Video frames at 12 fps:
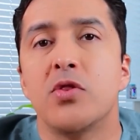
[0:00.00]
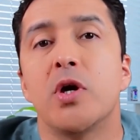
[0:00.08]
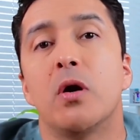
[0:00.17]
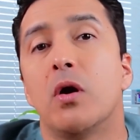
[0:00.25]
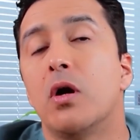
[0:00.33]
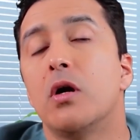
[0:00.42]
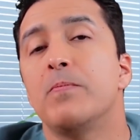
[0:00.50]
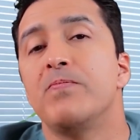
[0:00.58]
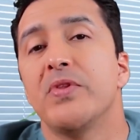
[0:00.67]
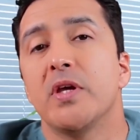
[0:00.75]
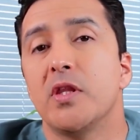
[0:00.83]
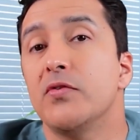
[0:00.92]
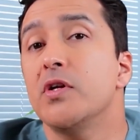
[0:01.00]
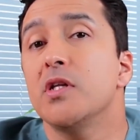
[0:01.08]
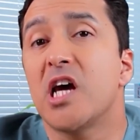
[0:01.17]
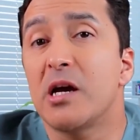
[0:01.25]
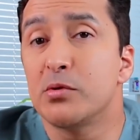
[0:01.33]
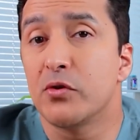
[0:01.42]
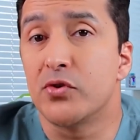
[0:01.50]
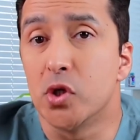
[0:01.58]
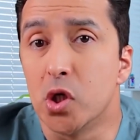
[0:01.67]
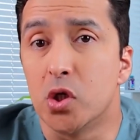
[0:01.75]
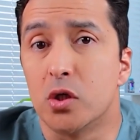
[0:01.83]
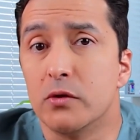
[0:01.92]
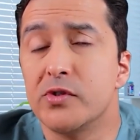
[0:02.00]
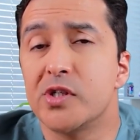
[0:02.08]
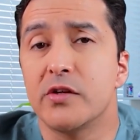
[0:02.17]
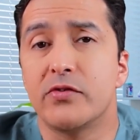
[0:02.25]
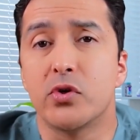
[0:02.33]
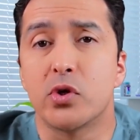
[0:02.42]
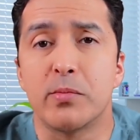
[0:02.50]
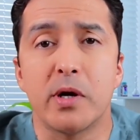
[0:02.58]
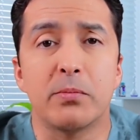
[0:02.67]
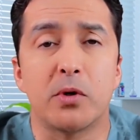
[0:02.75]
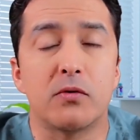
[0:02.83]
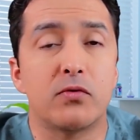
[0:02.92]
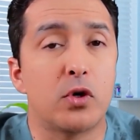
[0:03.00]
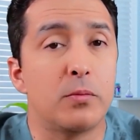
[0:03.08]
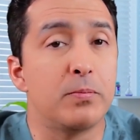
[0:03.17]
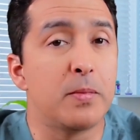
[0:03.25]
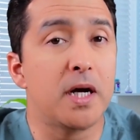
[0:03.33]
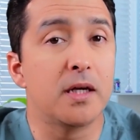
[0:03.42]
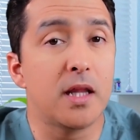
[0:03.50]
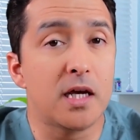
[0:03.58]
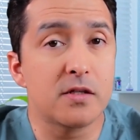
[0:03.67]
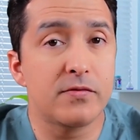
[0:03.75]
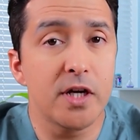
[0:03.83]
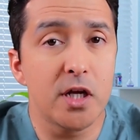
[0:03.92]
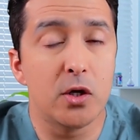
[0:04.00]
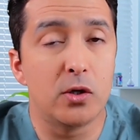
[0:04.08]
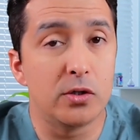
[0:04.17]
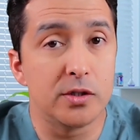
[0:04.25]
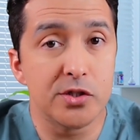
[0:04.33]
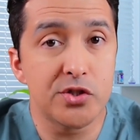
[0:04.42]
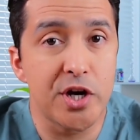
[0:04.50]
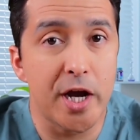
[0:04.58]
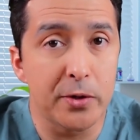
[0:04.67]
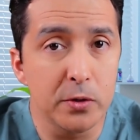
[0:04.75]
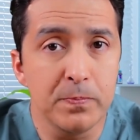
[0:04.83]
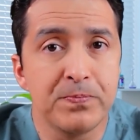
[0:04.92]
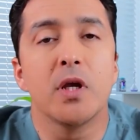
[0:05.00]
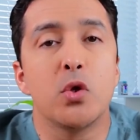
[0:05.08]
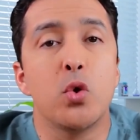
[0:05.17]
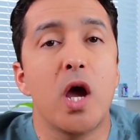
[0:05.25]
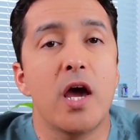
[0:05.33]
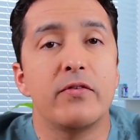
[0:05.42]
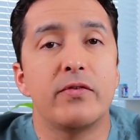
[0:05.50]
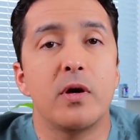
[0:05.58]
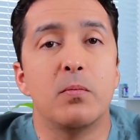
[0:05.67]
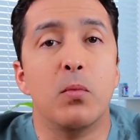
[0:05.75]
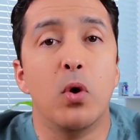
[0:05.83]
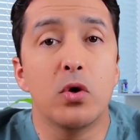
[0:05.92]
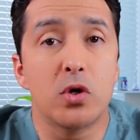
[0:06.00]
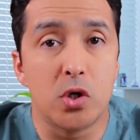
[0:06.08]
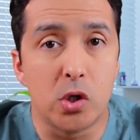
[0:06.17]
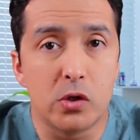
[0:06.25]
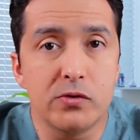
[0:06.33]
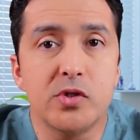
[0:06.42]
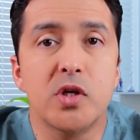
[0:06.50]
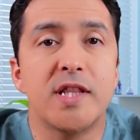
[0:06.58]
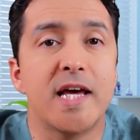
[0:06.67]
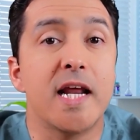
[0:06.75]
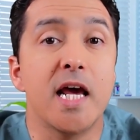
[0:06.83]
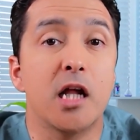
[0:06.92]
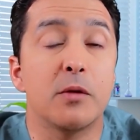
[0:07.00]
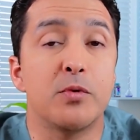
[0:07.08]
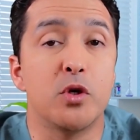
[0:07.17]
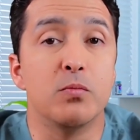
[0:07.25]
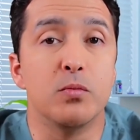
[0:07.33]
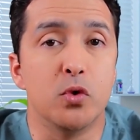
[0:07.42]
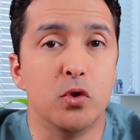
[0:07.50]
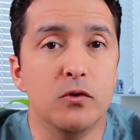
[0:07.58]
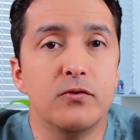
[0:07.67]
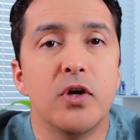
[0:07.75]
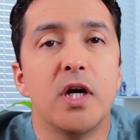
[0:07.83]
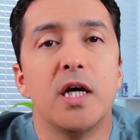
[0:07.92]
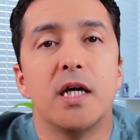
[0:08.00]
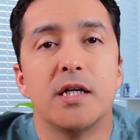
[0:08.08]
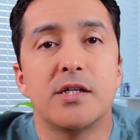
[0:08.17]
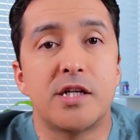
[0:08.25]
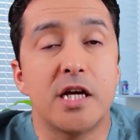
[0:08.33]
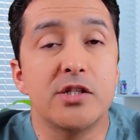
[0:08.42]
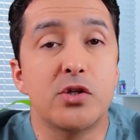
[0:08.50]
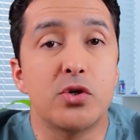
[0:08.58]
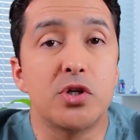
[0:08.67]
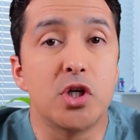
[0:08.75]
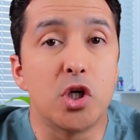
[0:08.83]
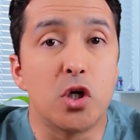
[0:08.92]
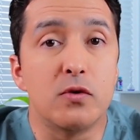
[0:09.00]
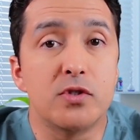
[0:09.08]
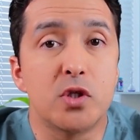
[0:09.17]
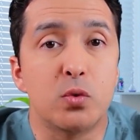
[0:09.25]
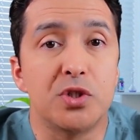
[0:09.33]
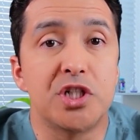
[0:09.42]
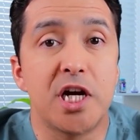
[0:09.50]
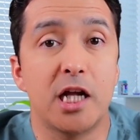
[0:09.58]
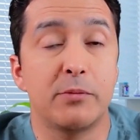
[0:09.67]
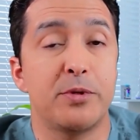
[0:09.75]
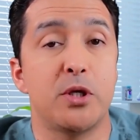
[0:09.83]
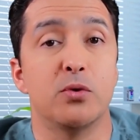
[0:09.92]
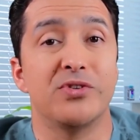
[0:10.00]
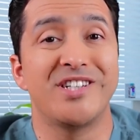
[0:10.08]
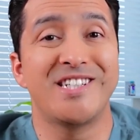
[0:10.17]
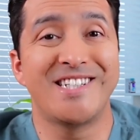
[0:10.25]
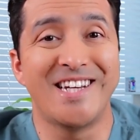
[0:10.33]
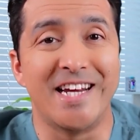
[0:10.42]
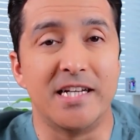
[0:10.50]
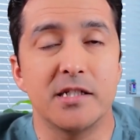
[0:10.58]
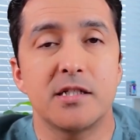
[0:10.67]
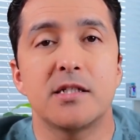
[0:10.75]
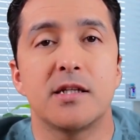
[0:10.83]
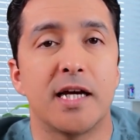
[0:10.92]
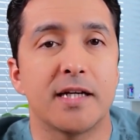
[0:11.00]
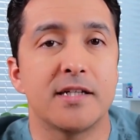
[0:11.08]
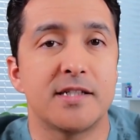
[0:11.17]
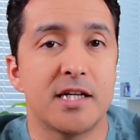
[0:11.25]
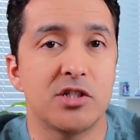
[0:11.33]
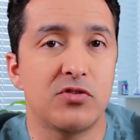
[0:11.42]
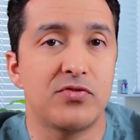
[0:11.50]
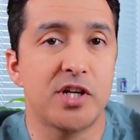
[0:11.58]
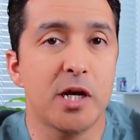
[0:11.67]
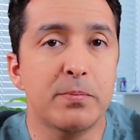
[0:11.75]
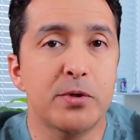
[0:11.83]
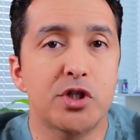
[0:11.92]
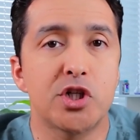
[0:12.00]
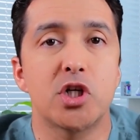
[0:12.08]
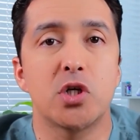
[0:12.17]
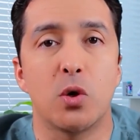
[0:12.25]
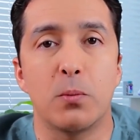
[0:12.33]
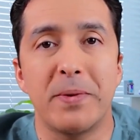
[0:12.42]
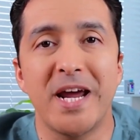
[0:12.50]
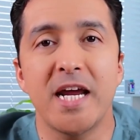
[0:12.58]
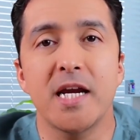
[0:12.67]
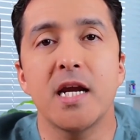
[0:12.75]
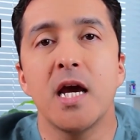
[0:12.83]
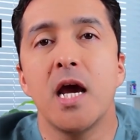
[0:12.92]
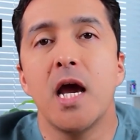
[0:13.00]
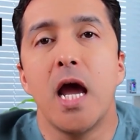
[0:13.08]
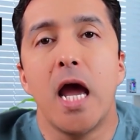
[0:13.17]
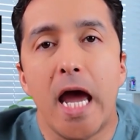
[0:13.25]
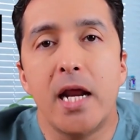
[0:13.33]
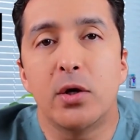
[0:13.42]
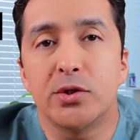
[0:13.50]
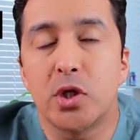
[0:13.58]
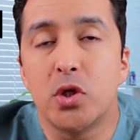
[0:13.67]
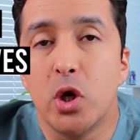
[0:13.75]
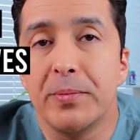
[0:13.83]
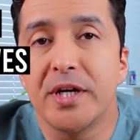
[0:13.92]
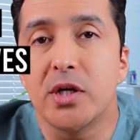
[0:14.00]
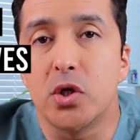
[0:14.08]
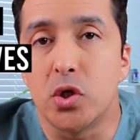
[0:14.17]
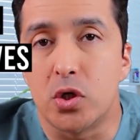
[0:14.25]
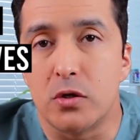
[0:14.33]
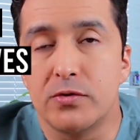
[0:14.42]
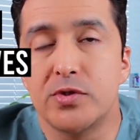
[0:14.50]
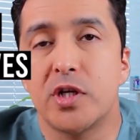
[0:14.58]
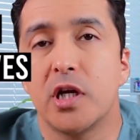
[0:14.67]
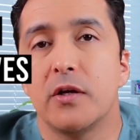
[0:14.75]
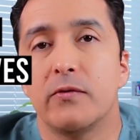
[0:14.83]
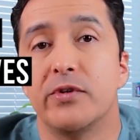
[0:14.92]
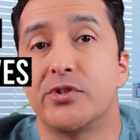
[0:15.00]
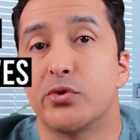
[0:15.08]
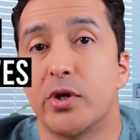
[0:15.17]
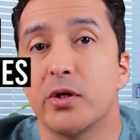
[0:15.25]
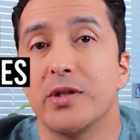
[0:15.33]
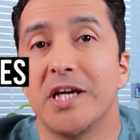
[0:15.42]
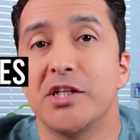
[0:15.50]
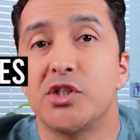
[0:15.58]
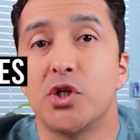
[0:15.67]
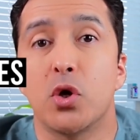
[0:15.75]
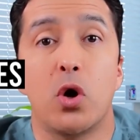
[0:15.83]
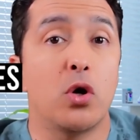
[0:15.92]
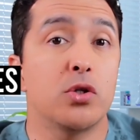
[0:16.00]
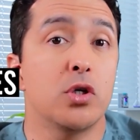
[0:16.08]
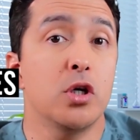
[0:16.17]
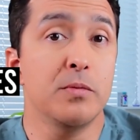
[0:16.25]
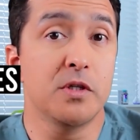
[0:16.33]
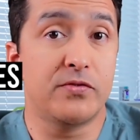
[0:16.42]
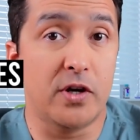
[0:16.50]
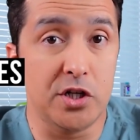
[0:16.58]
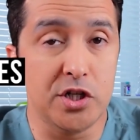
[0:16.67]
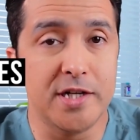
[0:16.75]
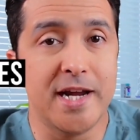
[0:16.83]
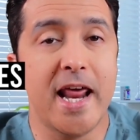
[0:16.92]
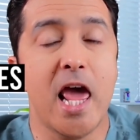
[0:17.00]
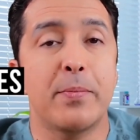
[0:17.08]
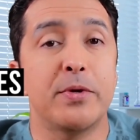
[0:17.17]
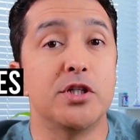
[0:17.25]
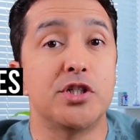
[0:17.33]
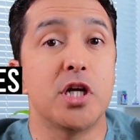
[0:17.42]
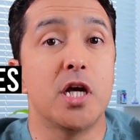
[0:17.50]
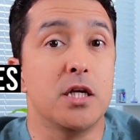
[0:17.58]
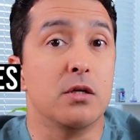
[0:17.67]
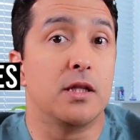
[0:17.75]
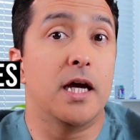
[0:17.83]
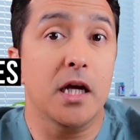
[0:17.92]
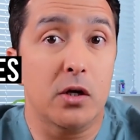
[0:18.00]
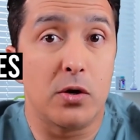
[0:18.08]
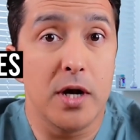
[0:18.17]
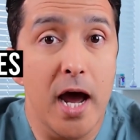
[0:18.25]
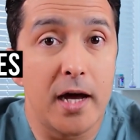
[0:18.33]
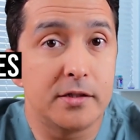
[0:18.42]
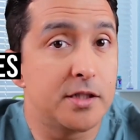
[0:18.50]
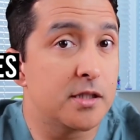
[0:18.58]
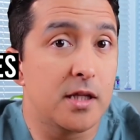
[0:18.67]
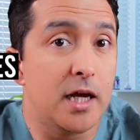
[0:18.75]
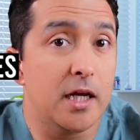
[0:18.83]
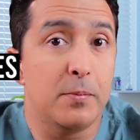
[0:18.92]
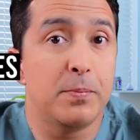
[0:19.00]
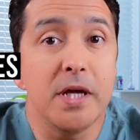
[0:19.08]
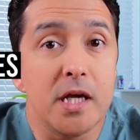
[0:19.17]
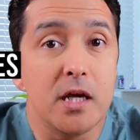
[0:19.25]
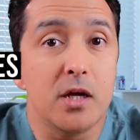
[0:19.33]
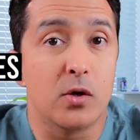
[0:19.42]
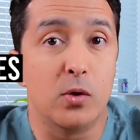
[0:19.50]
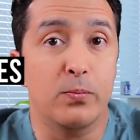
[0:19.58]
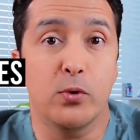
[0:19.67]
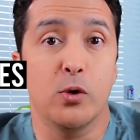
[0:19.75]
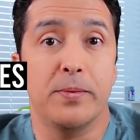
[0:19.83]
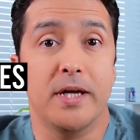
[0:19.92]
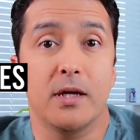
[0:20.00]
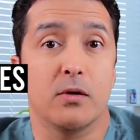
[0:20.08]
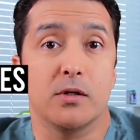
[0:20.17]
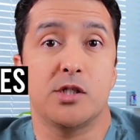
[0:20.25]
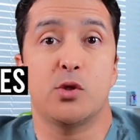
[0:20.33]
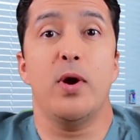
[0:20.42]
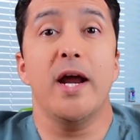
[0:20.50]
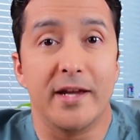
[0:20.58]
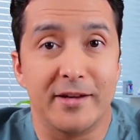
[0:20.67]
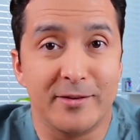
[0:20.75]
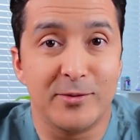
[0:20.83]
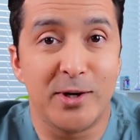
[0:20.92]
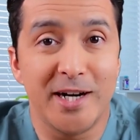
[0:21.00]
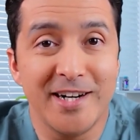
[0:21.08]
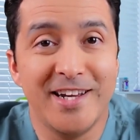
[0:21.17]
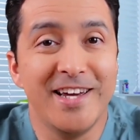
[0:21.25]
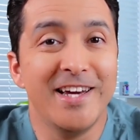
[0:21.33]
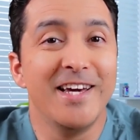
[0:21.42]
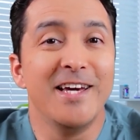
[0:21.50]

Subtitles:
There are different types of nerves, if you remember from my last video on this channel. You have motor nerves that help you move, sensory nerves which help you sense, like the sense of temperature or pain, and autonomic nerves which regulates your autonomous function that happens, you like it or not, just like peeing or pooping or sweating, right?